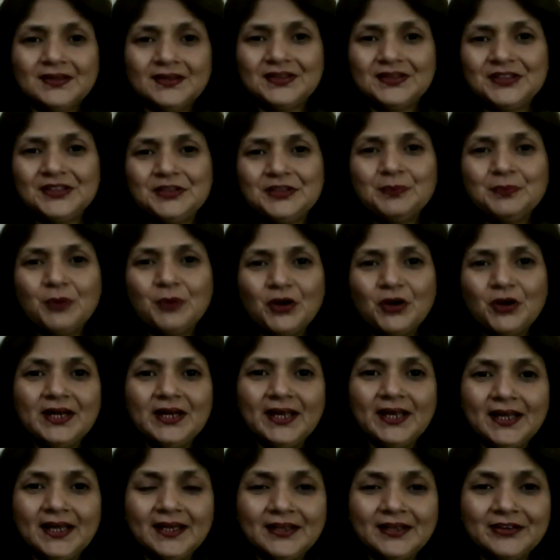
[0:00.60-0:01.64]
Good
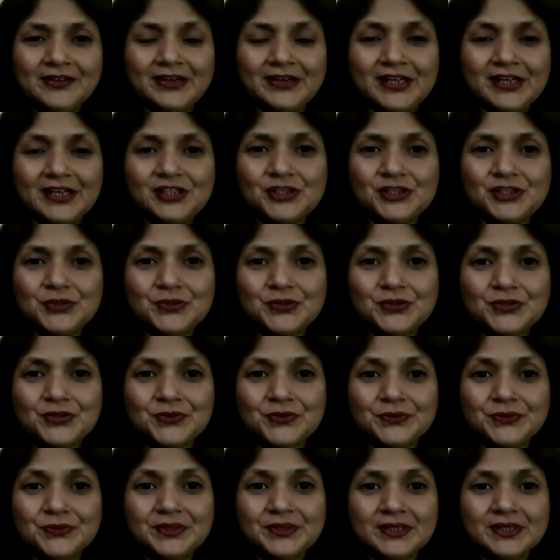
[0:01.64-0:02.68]
morning,
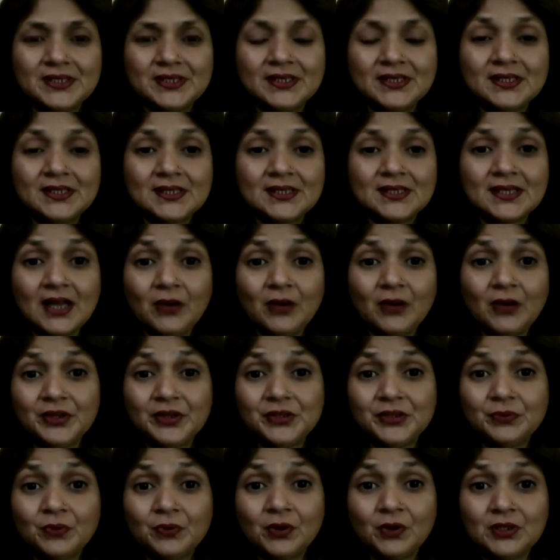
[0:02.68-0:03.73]
students. How are
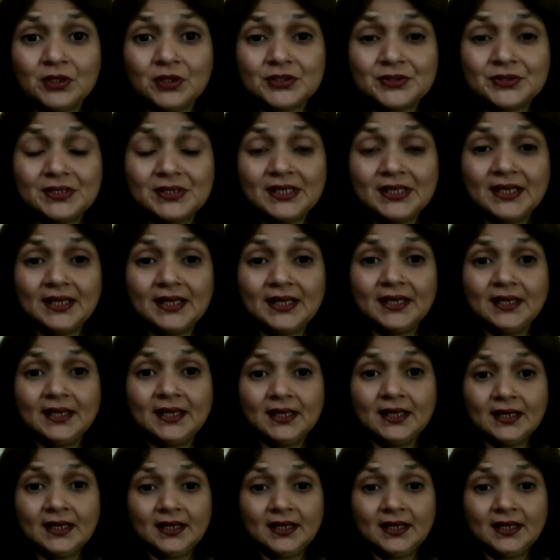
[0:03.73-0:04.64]
you all today?